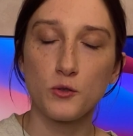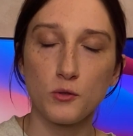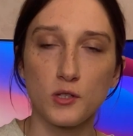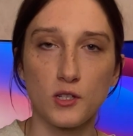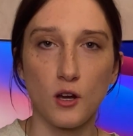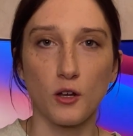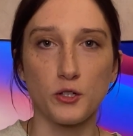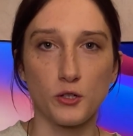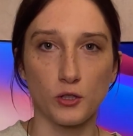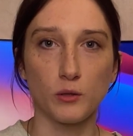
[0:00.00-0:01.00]
tool is called
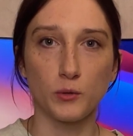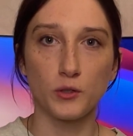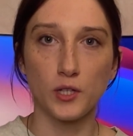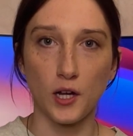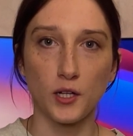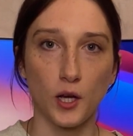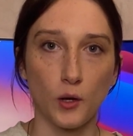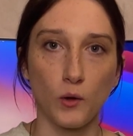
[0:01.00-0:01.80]
durable.co.